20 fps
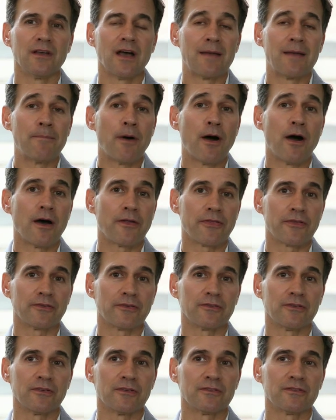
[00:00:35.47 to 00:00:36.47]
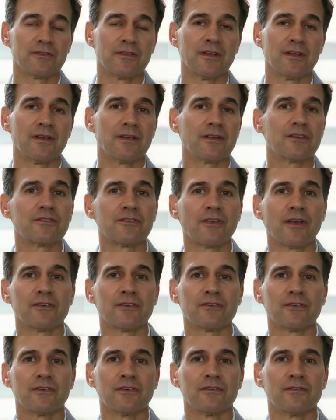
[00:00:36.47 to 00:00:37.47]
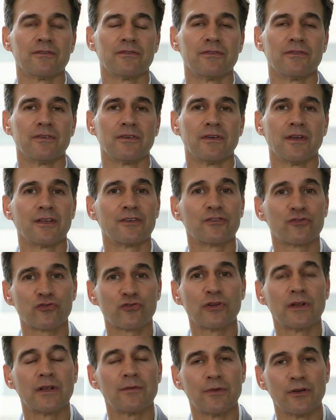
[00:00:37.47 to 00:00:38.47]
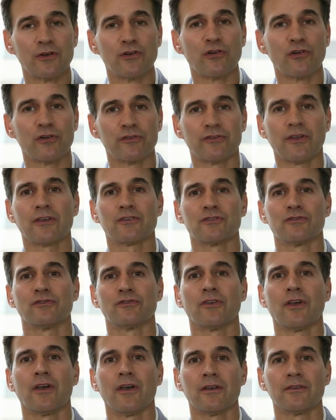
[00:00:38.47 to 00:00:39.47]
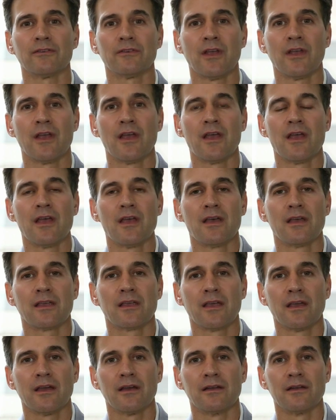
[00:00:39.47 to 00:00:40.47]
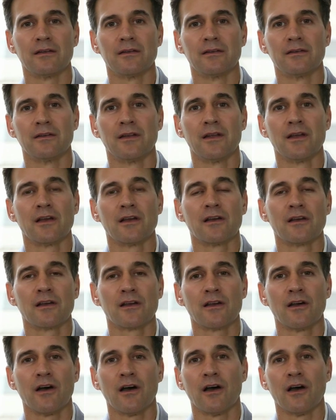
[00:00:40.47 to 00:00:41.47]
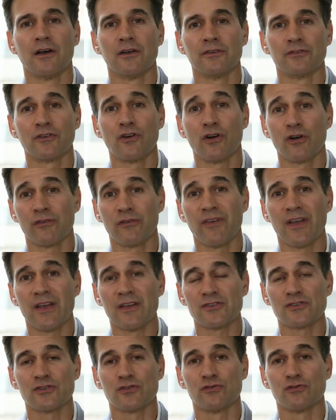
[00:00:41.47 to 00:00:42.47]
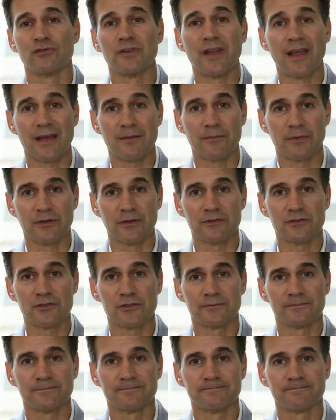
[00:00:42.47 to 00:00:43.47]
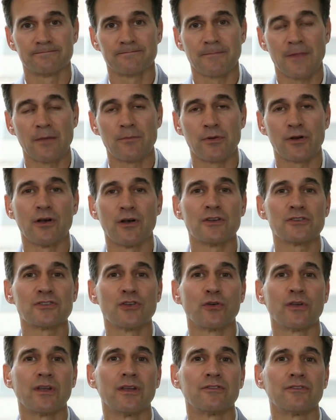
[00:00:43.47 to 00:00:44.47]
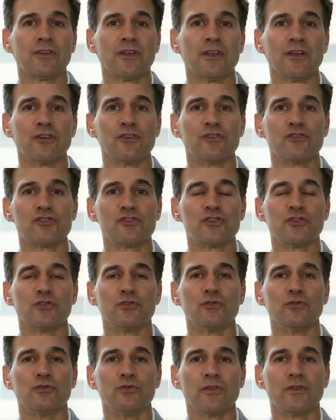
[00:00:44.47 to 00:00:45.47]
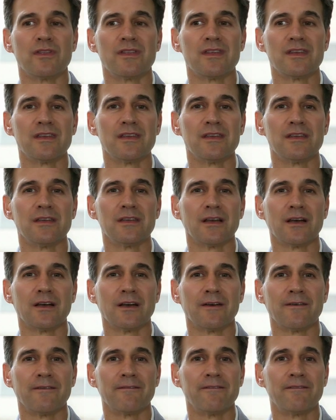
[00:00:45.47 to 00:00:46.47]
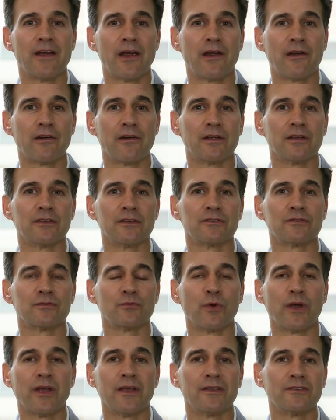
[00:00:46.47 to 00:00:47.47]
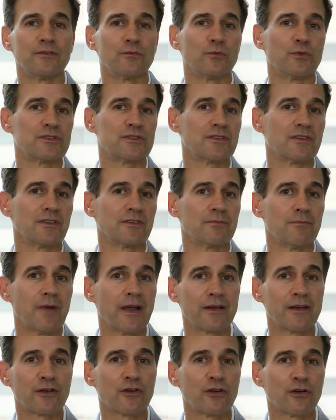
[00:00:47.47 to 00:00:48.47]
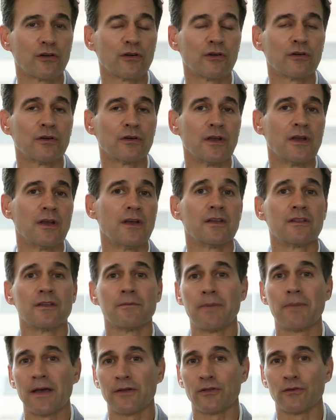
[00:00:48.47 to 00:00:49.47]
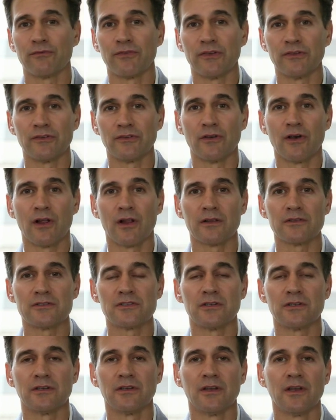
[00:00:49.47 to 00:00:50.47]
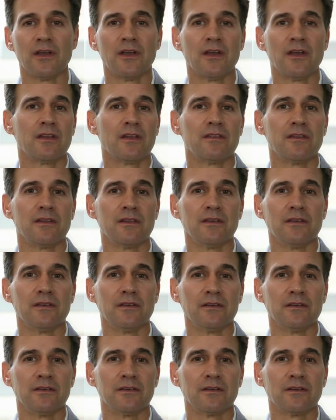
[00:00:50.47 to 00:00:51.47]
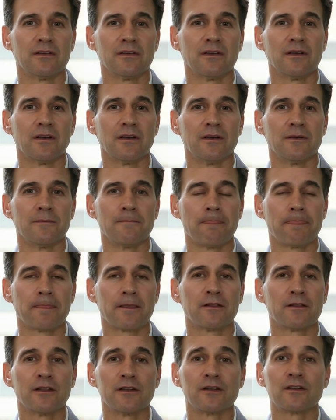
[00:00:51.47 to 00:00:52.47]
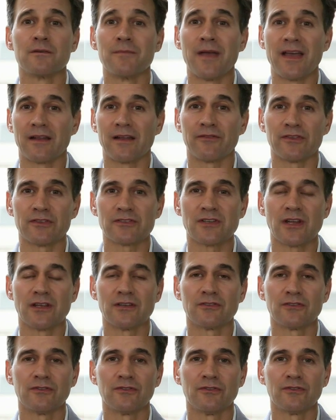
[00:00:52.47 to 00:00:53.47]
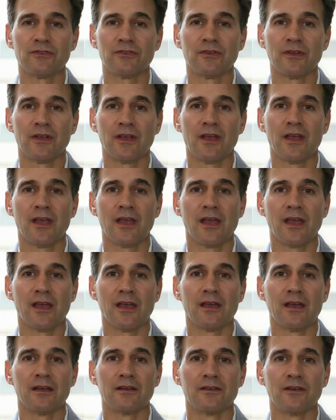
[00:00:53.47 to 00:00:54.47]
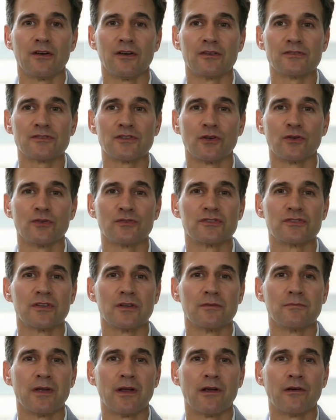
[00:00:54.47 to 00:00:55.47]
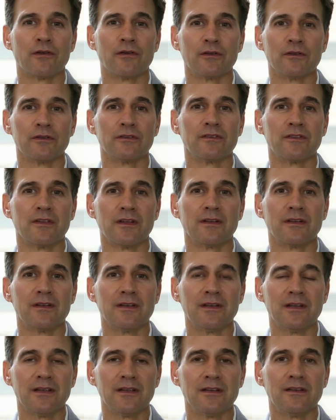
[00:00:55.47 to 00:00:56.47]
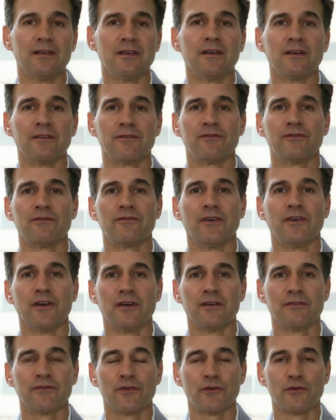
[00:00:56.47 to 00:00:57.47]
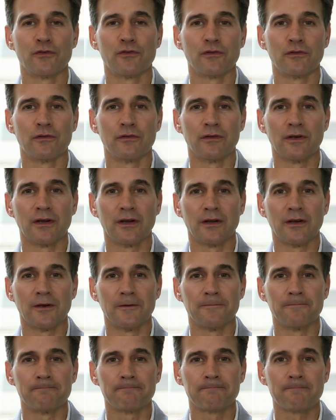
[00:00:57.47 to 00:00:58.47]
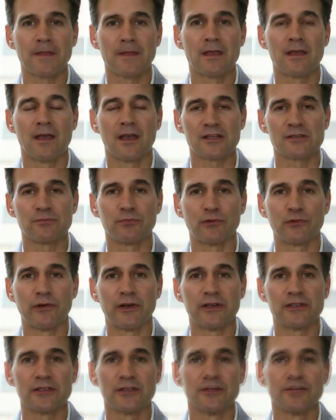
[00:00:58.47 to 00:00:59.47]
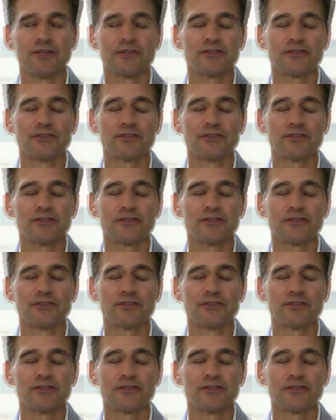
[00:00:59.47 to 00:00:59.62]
hypothesis that excessive, extreme endurance exercise can cause cardiovascular damage, but also gets into the various ways in which this might occur, the pathophysiology, the clinical manifestations, and also some areas that need further exploration.